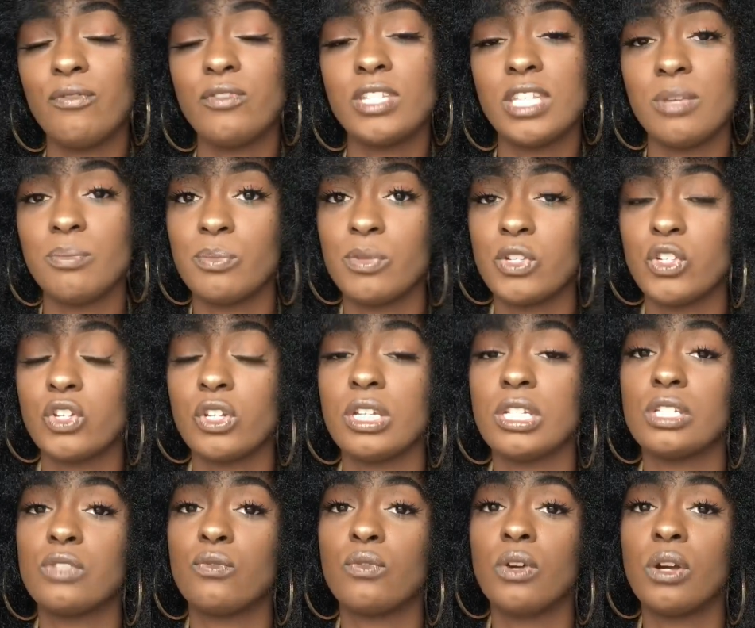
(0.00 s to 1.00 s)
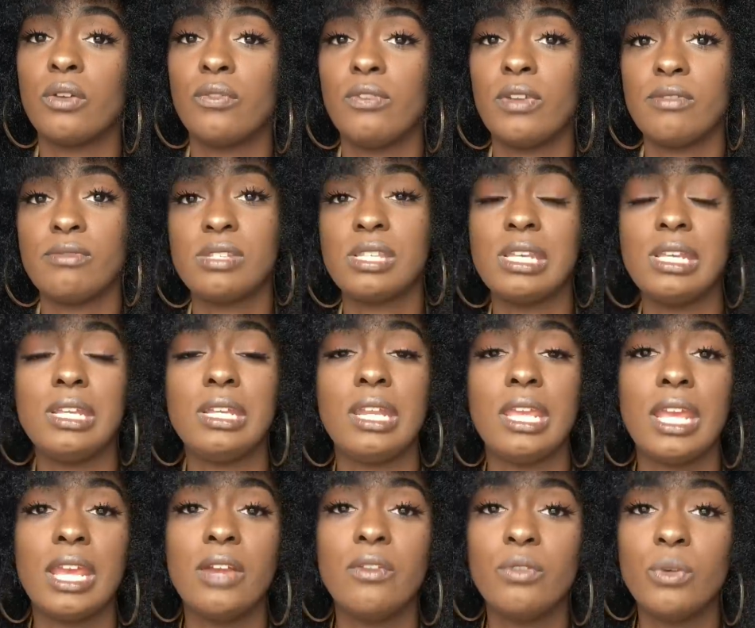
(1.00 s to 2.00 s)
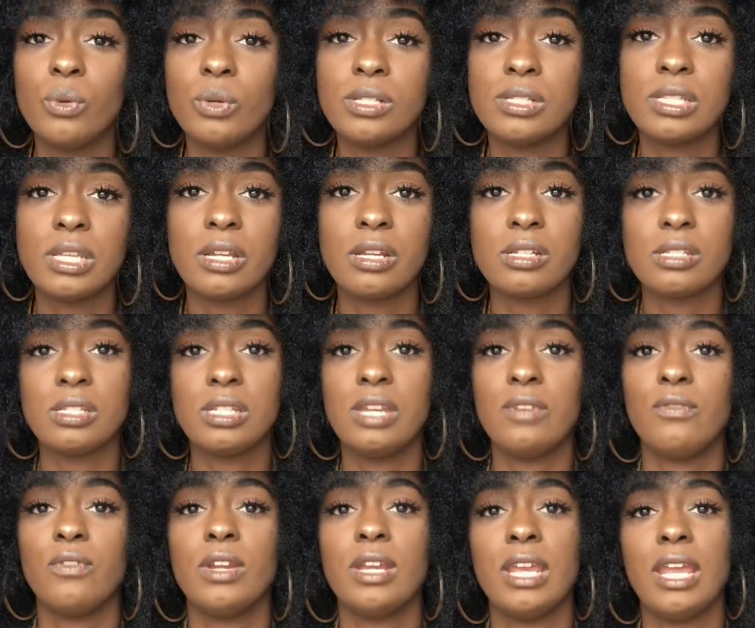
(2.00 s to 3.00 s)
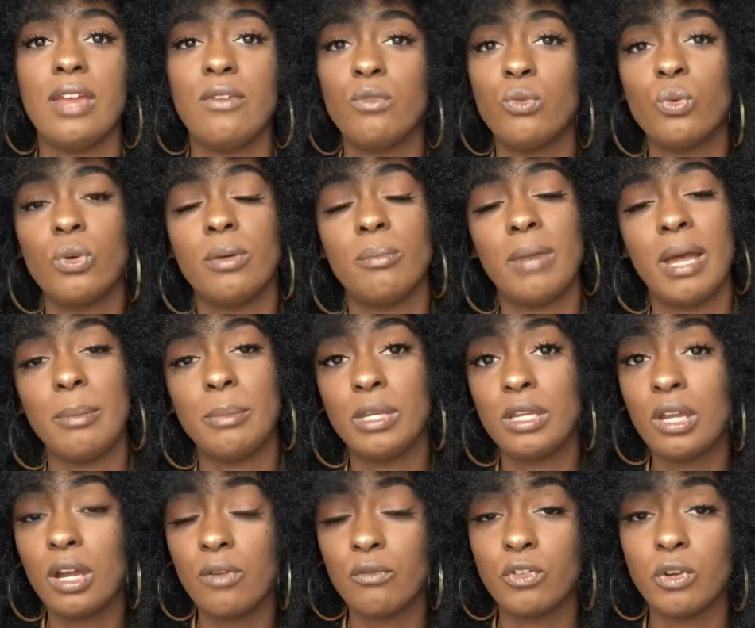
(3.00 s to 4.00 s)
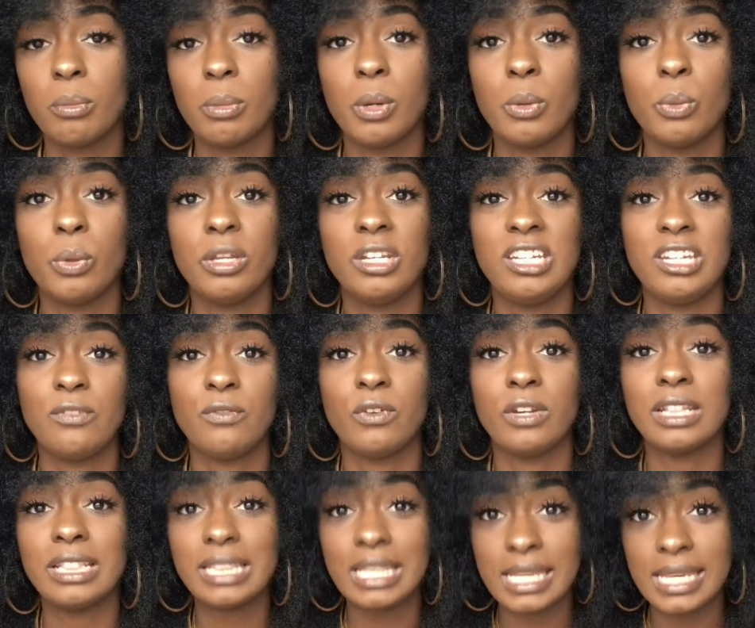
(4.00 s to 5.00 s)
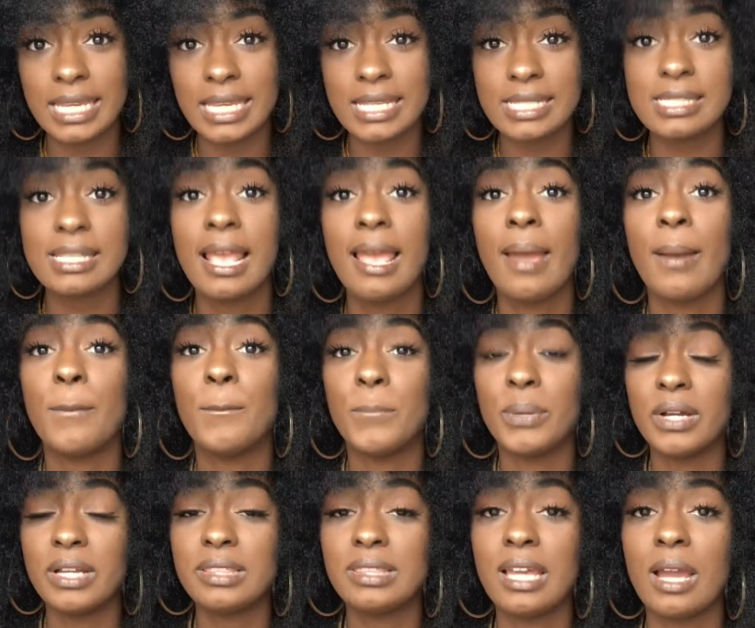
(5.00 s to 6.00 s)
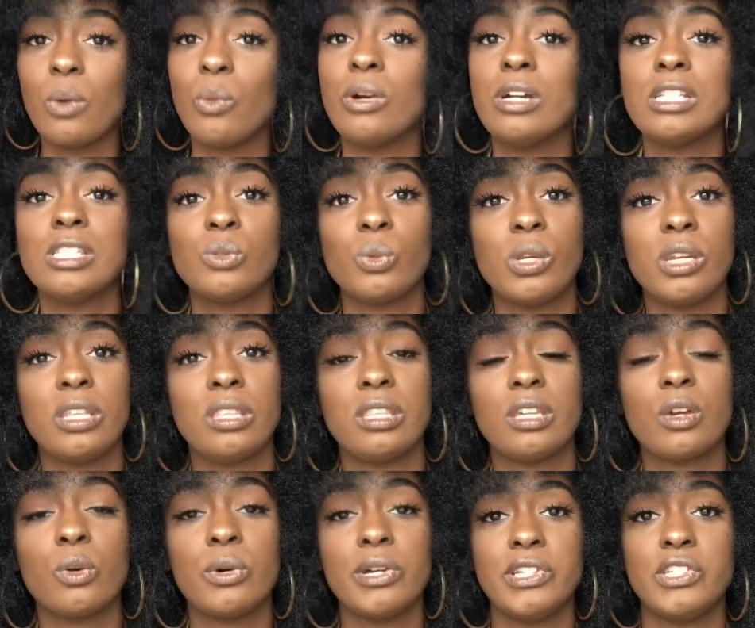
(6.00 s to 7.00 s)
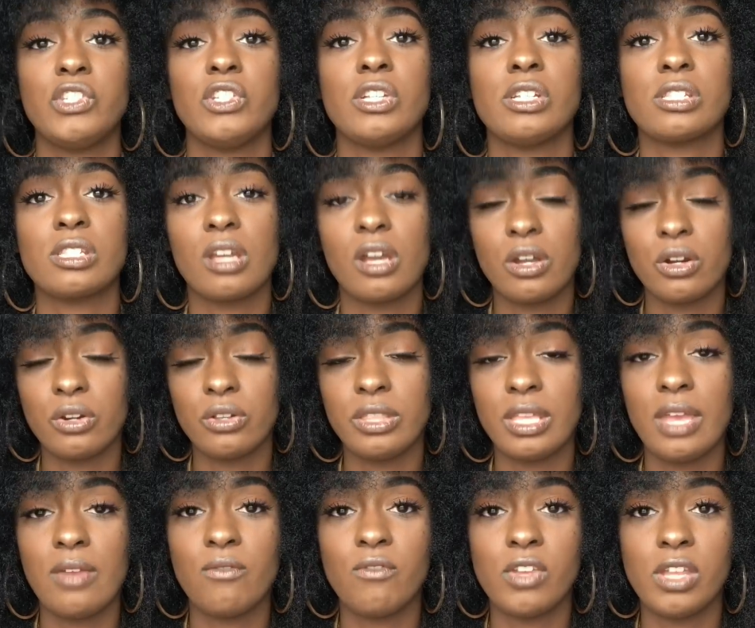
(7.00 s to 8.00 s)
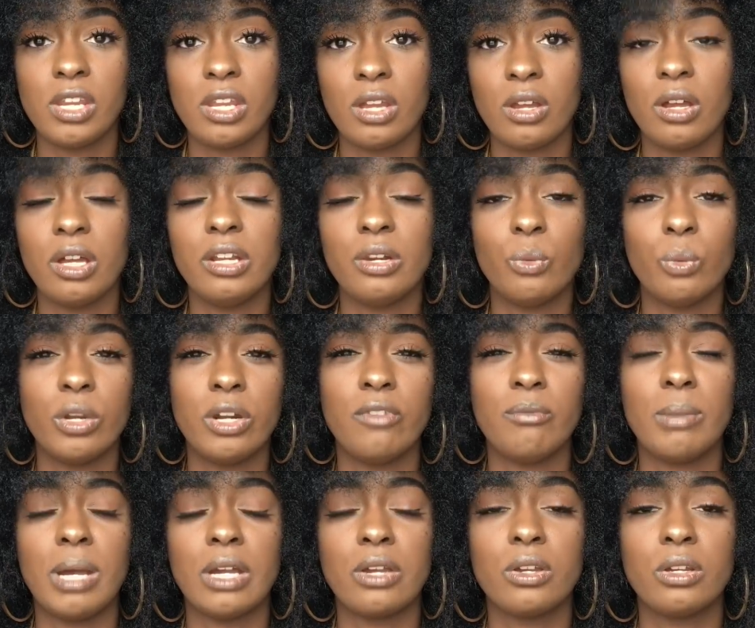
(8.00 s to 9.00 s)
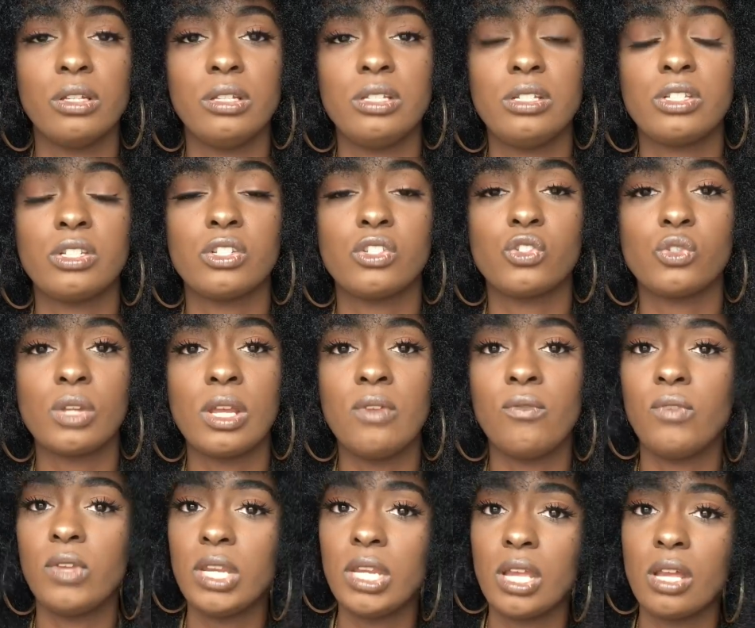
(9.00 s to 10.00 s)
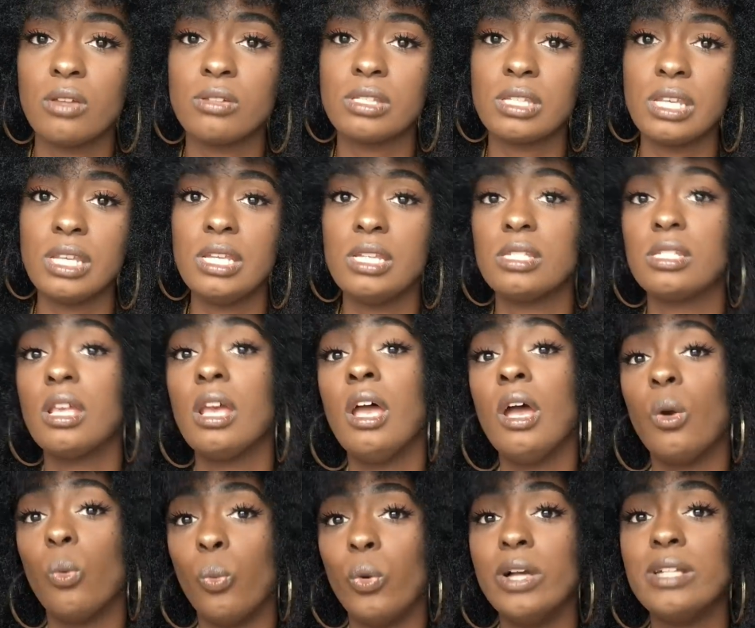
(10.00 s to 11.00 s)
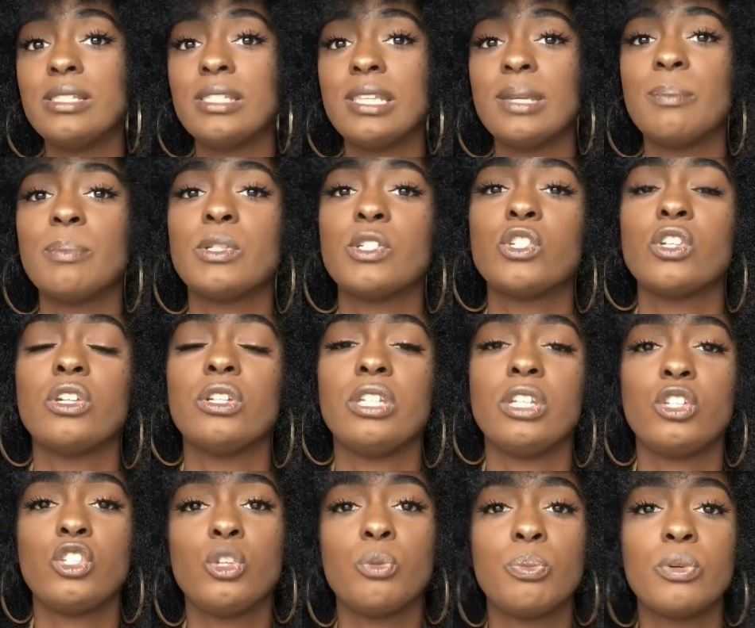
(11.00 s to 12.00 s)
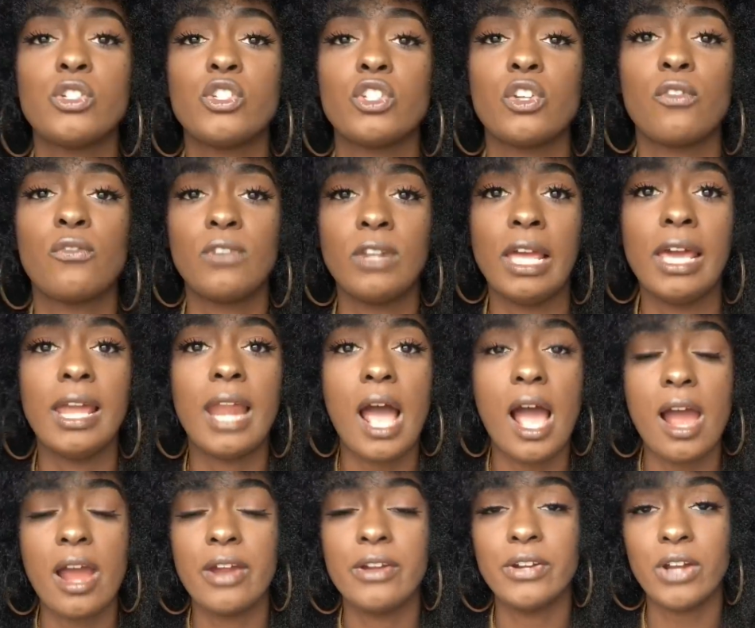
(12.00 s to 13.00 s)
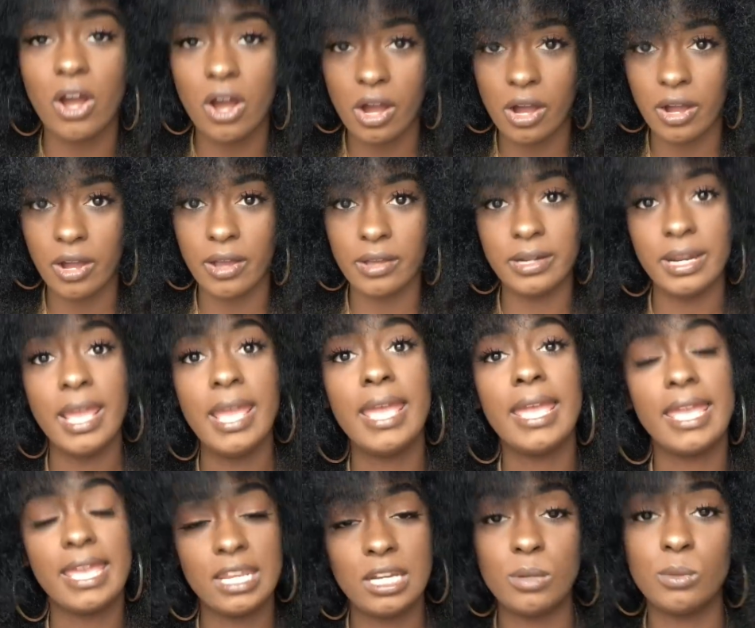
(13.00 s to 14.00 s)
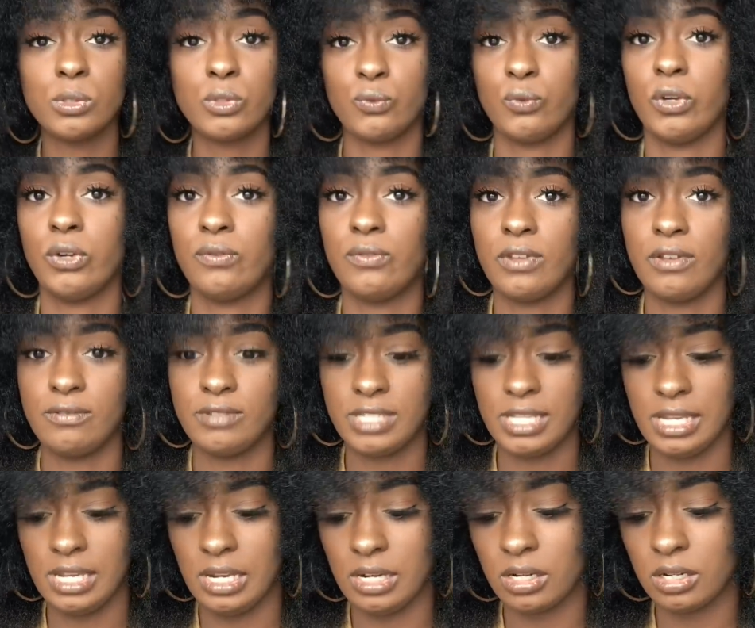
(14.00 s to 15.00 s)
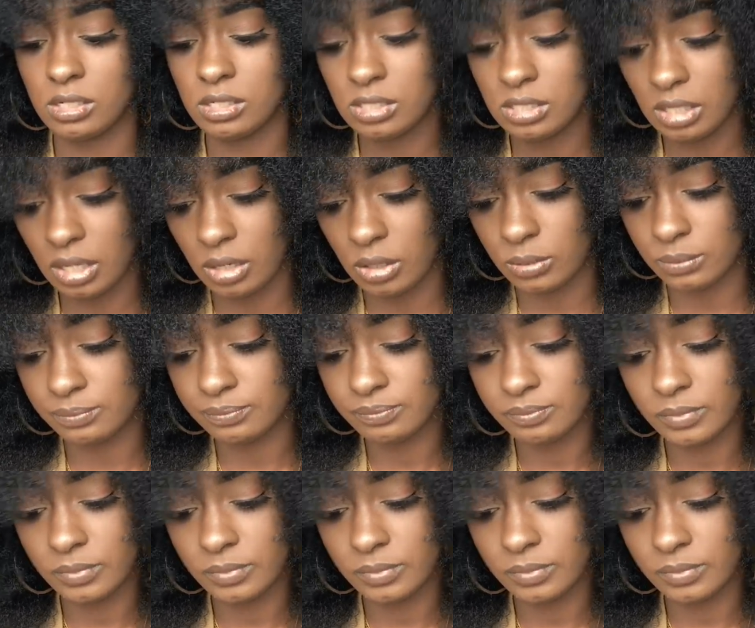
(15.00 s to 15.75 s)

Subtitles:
temperature is 415. Everyone's hair is different. Everyone might be comfortable with different things, but that was one of the questions under that video, under one of my curly to straight videos, is what temperature did you put your flat iron on? And it was 415. So